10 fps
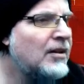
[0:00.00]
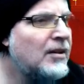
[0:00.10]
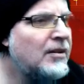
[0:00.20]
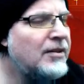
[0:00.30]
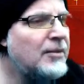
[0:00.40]

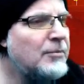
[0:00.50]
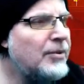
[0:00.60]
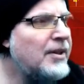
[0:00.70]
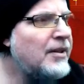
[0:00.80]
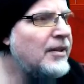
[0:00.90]
Didn't
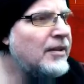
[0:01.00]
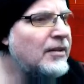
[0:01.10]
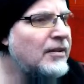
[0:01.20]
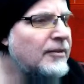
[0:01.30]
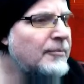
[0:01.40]
break yet.
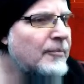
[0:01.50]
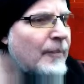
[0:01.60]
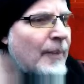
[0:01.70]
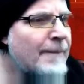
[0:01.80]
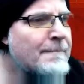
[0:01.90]

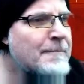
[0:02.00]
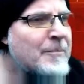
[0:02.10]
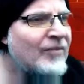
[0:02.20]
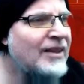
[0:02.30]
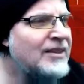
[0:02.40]

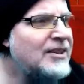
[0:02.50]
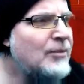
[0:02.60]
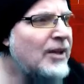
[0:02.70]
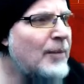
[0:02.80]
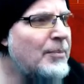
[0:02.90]
See what
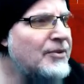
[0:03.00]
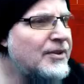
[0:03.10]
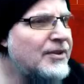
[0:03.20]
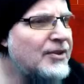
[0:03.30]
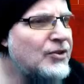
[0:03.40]
happens at
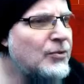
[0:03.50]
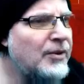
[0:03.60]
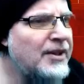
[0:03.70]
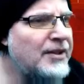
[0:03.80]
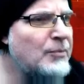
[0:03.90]
this
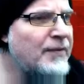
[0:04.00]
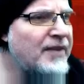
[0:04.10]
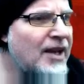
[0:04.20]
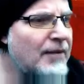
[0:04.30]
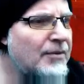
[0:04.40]
20 moving
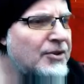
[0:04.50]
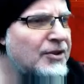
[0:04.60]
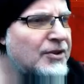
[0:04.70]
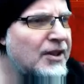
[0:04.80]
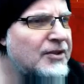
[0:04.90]
averages.
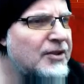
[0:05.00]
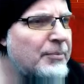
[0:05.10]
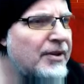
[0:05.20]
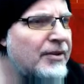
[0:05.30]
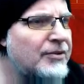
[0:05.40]
It gets up
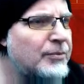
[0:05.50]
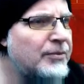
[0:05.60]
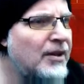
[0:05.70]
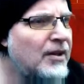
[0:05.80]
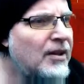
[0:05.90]
into those
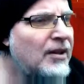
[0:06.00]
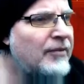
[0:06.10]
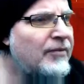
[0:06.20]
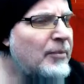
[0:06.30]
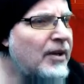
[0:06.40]

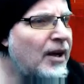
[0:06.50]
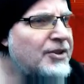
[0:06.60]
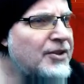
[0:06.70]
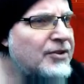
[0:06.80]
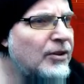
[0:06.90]
Fibonacci
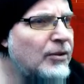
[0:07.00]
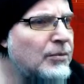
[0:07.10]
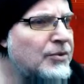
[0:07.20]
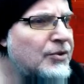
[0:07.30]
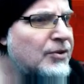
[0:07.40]

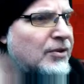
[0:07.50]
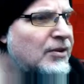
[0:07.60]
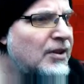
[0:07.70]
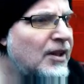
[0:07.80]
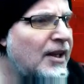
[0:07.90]
zones
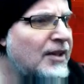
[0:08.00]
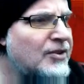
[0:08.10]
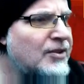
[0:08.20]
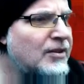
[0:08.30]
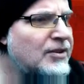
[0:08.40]
and
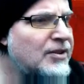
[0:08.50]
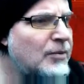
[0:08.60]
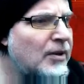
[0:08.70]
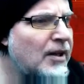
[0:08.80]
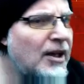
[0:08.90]
see
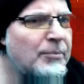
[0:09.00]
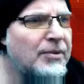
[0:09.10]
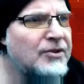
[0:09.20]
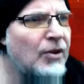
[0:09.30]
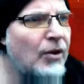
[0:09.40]
what happens.
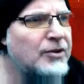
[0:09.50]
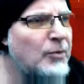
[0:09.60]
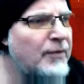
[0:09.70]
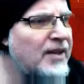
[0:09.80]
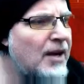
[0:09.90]
As long as the
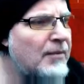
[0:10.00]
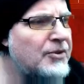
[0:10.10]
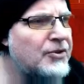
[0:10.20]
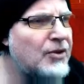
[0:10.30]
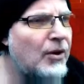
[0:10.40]
moving
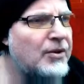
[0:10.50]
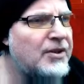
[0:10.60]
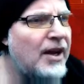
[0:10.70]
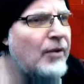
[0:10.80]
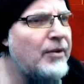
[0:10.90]
averages are
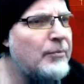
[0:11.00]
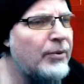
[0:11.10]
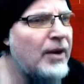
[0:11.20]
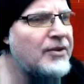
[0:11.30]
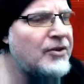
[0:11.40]
down and
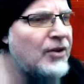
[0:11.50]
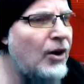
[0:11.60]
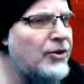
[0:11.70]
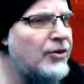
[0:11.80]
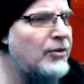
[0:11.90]
prices
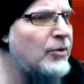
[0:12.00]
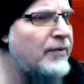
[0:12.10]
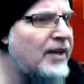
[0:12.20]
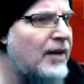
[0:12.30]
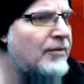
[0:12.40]
under the moving
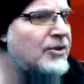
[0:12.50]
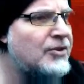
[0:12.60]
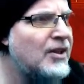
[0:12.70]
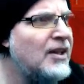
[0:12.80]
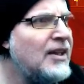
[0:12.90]
averages,
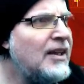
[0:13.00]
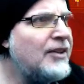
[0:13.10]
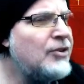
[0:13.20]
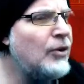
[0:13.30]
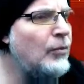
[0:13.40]
I
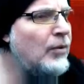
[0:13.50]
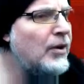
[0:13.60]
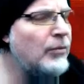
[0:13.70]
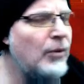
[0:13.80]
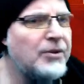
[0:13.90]
don't want a
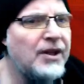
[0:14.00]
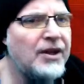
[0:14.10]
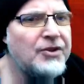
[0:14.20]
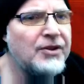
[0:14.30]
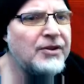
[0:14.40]

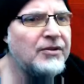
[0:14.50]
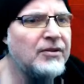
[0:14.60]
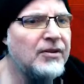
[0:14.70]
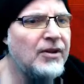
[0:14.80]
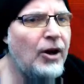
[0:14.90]
rotation
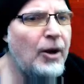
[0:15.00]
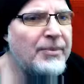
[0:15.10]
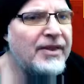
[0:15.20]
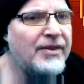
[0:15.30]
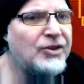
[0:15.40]
up
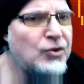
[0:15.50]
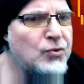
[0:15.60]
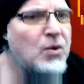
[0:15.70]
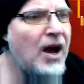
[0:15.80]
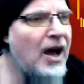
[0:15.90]
too
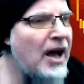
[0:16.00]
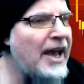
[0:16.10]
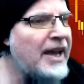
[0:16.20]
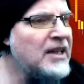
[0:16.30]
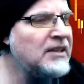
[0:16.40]
high.
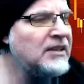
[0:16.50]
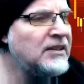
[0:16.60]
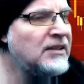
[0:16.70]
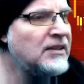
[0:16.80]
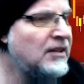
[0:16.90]

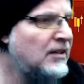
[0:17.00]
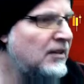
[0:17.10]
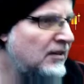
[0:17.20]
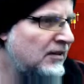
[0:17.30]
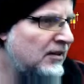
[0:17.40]

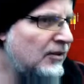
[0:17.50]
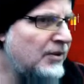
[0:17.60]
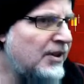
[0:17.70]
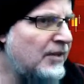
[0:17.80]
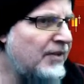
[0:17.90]
I don't
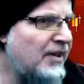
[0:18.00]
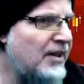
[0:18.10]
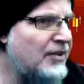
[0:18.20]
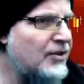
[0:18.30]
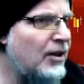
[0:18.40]
care if it
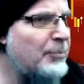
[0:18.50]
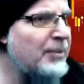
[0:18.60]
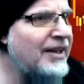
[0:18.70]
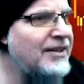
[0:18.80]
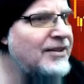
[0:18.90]
gets up
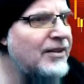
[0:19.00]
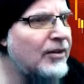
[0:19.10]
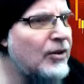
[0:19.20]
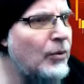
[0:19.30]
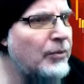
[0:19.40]
into the
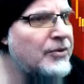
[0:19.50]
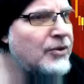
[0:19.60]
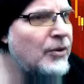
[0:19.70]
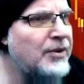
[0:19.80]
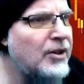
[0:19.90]
golden
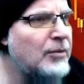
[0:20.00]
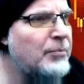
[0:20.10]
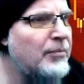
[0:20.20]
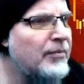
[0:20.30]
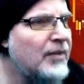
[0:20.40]
zone here,
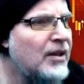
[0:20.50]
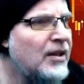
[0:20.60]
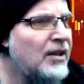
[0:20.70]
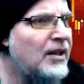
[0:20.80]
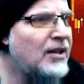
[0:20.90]

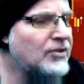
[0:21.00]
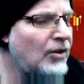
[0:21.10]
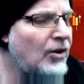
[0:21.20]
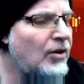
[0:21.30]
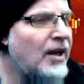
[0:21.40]
as
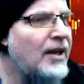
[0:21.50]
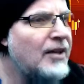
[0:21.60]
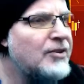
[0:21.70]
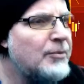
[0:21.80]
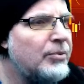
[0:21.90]
long as
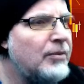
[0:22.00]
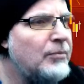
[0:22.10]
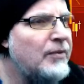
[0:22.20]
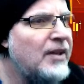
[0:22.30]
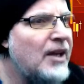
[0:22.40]
the
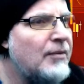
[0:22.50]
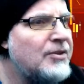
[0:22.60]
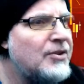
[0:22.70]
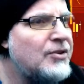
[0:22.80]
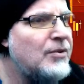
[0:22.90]
moving
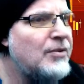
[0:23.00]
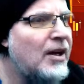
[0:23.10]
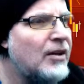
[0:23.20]
averages do not